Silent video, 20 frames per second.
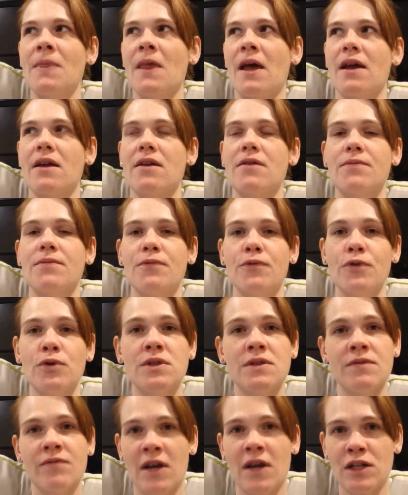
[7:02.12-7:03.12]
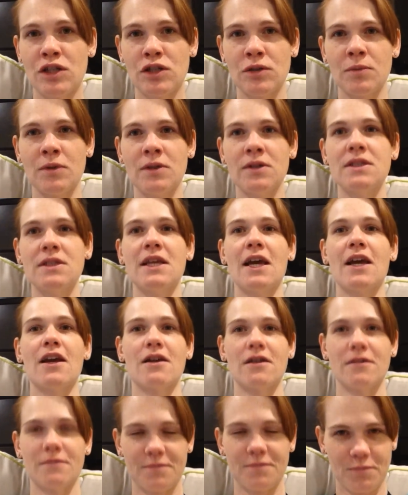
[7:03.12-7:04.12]
like fruits and vegetables
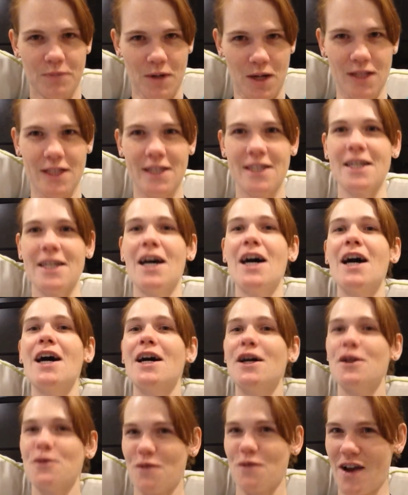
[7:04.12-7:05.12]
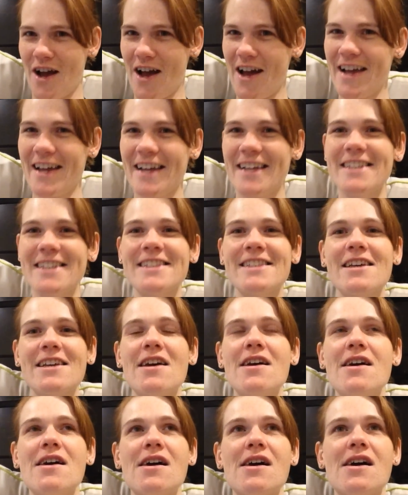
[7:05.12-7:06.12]
like pasta and rice.
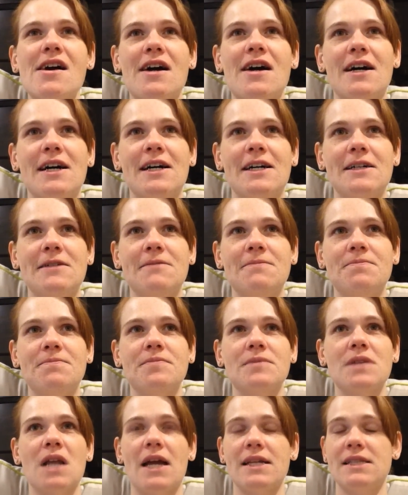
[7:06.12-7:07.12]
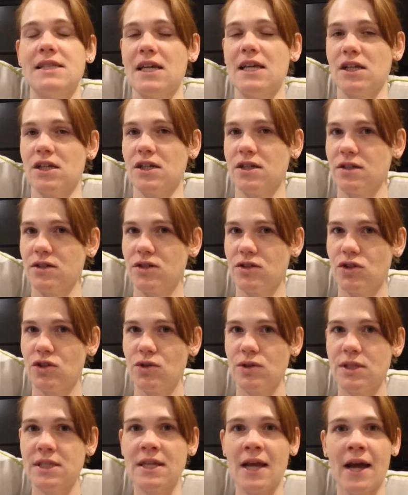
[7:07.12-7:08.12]
I take
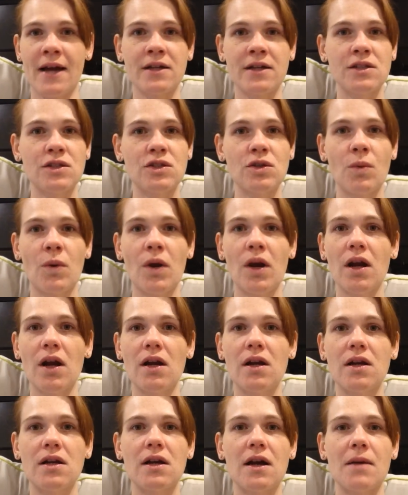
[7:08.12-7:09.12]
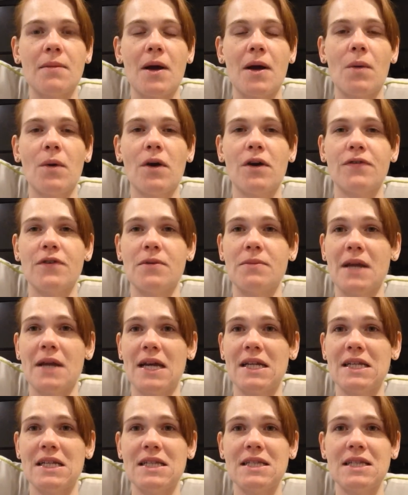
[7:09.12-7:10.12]
2 snacks to work. I'm at work from
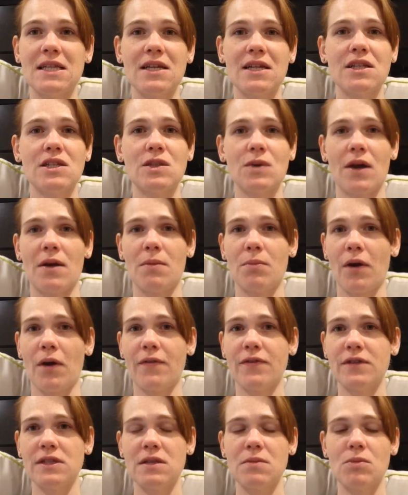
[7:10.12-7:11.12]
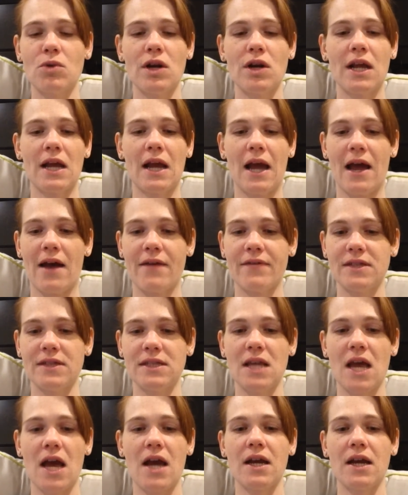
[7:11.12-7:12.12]
9 to 6, so I eat breakfast in the morning, I have a
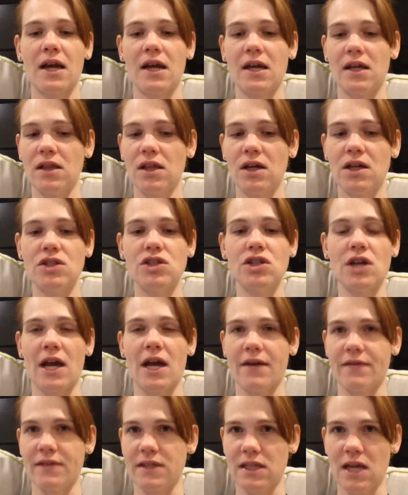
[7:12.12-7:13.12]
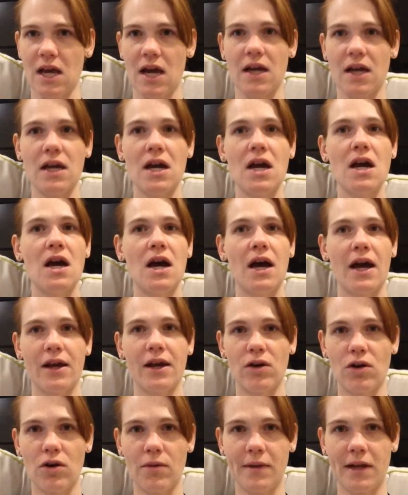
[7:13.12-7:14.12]
snack, I eat lunch, I have a snack, I
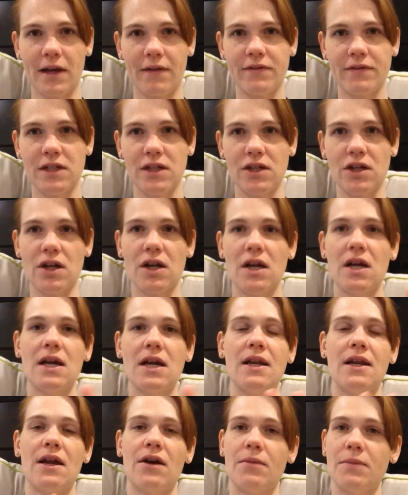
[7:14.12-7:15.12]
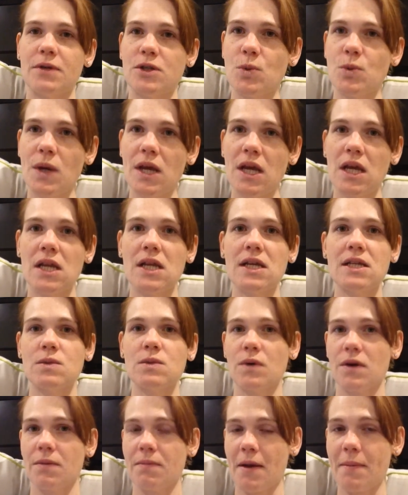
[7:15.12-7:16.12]
go home and have dinner. Now, in between is
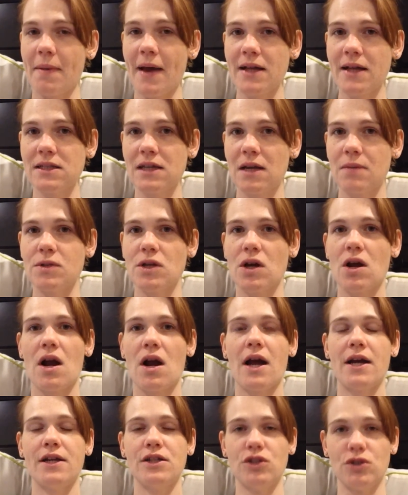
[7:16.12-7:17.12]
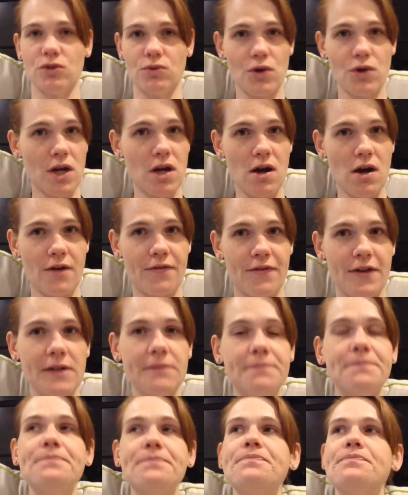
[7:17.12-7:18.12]
where my bad times are. I do drink
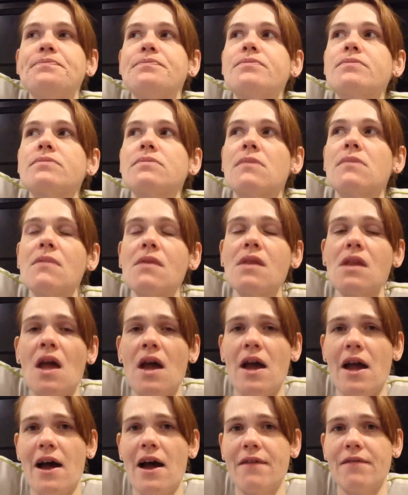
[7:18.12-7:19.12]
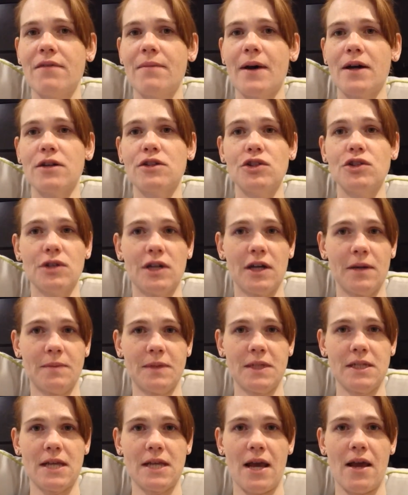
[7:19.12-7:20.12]
coffee. I have about 2 cups
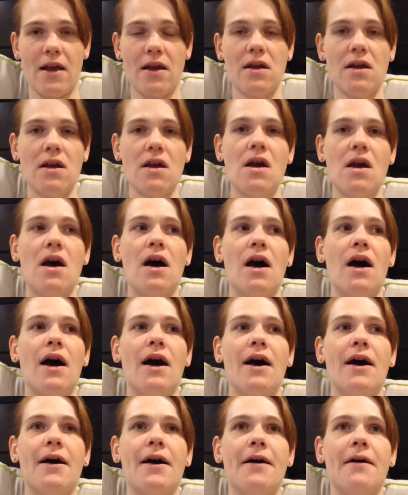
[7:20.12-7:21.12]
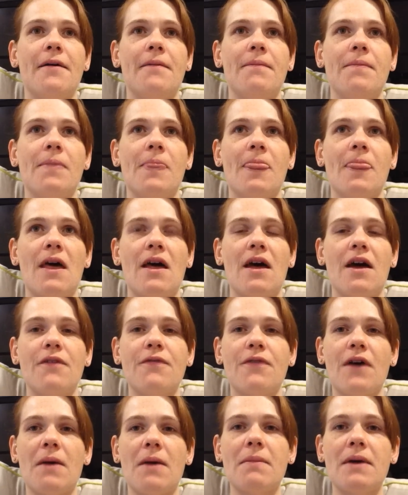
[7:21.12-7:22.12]
a day, and I
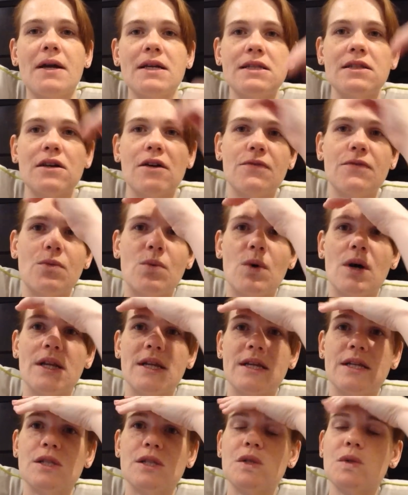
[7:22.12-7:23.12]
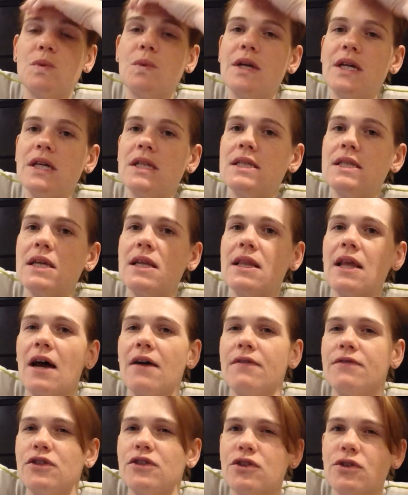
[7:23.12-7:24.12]
find myself wanting sweets in the
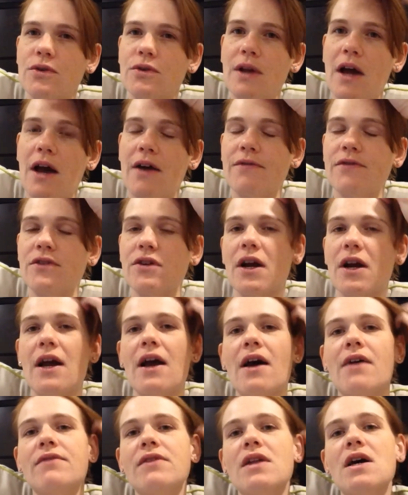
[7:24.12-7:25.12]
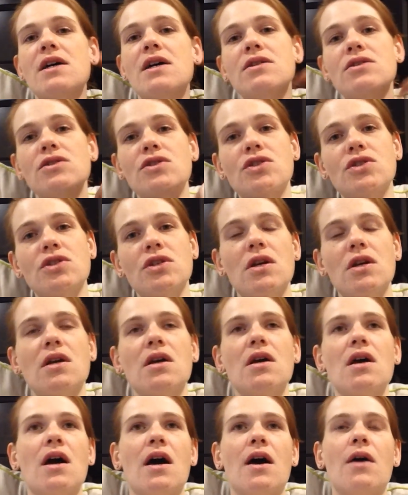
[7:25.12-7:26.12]
afternoon after I have lunch.
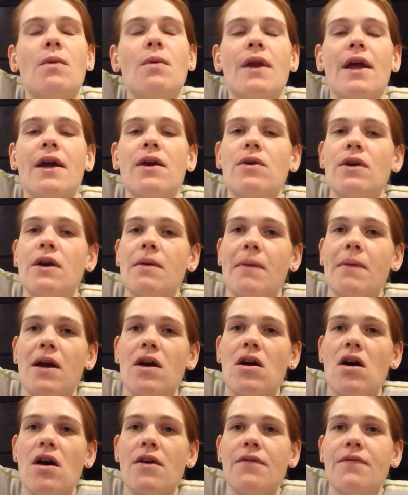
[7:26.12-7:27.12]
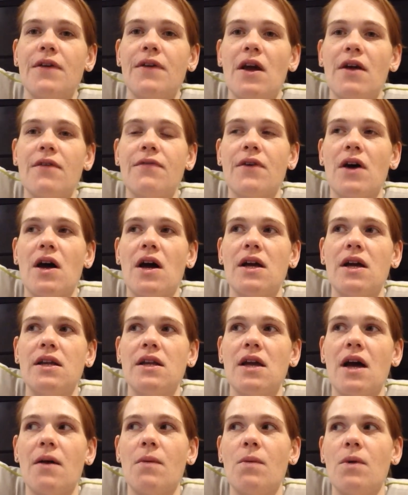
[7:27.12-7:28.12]
When I go get my coffee, I
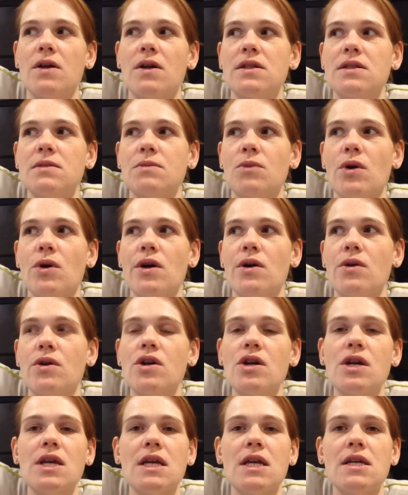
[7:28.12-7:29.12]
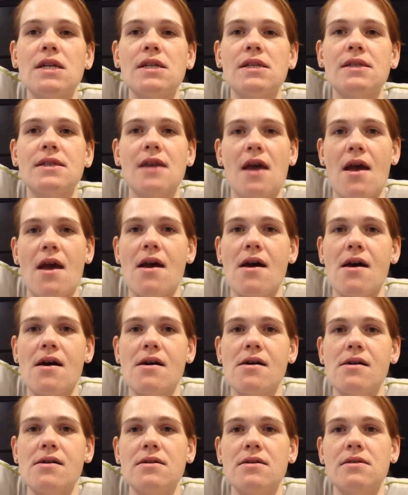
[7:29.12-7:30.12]
find I want some Oreo cookies,
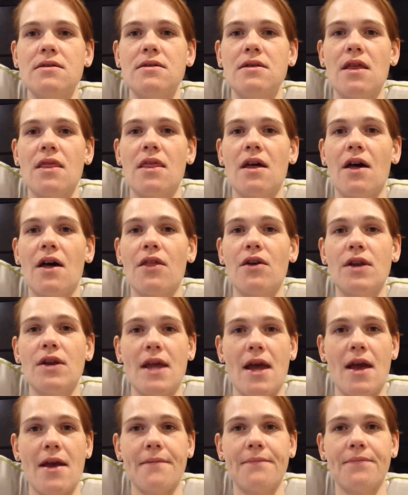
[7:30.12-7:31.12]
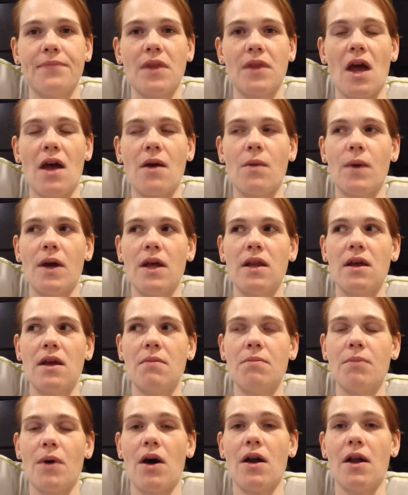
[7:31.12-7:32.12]
and the other day, I went
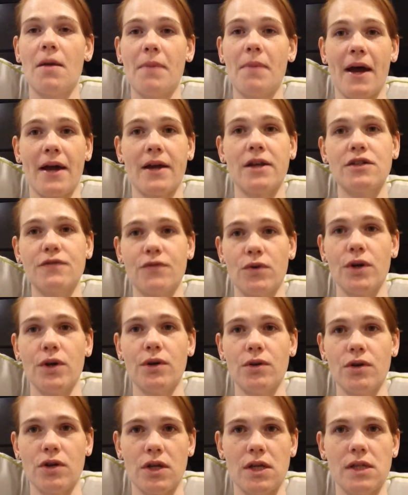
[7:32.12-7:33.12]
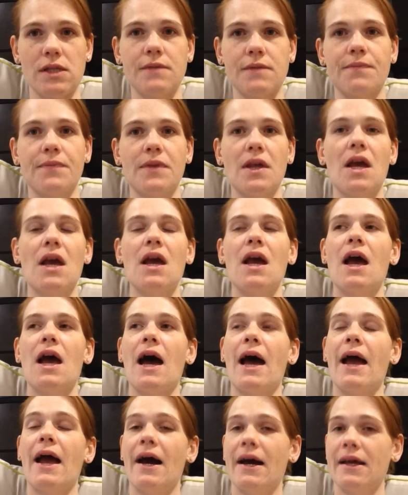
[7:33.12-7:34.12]
and bought a package of Oreo cookies.
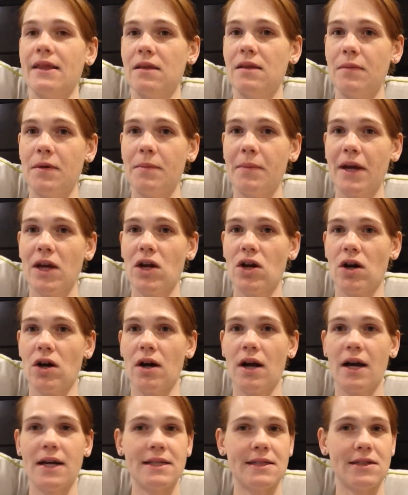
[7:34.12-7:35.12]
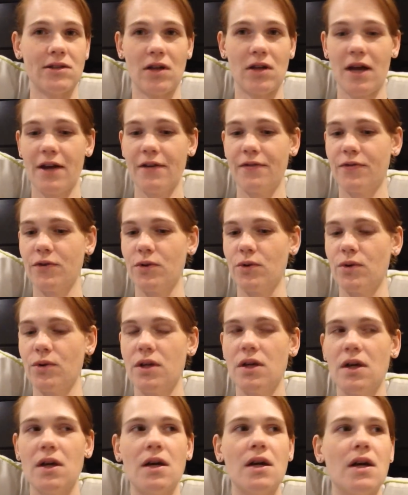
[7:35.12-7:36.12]
I hide them in my car. I still hide food.
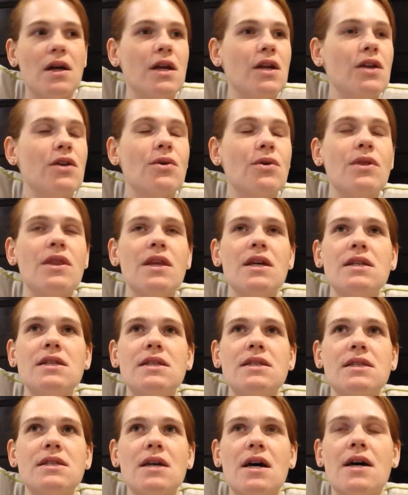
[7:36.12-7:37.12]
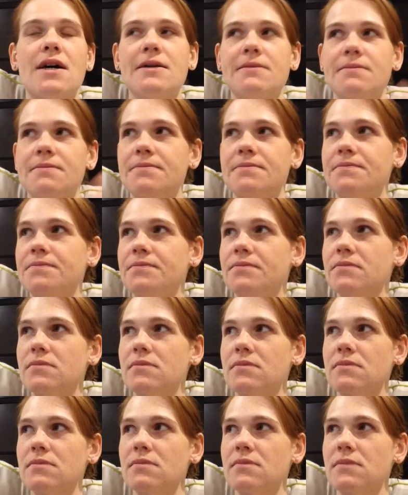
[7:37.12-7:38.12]
You know, this,
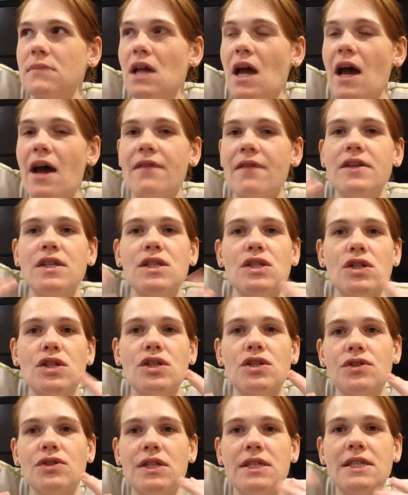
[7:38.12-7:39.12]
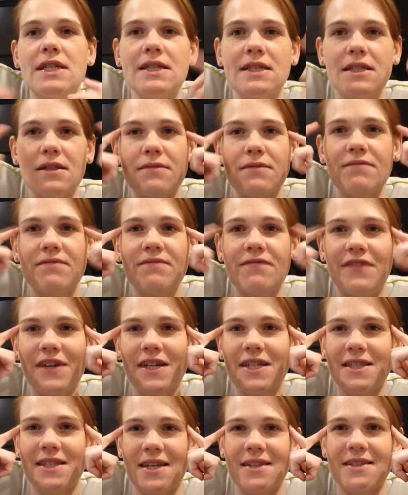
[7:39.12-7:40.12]
having surgery doesn't
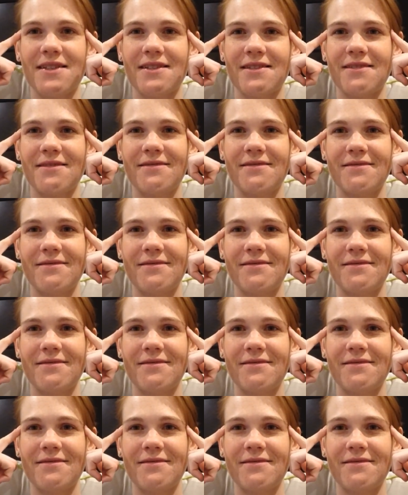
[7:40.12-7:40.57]
fix this.